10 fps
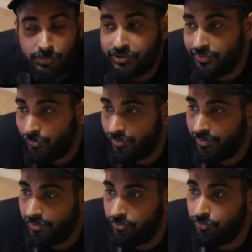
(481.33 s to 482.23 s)
to be someone
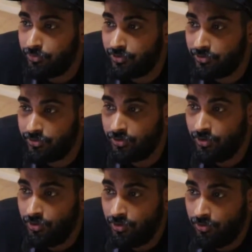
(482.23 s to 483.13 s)
that uses
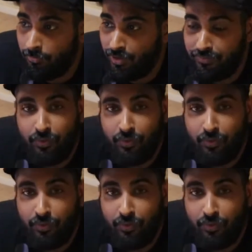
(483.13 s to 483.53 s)
my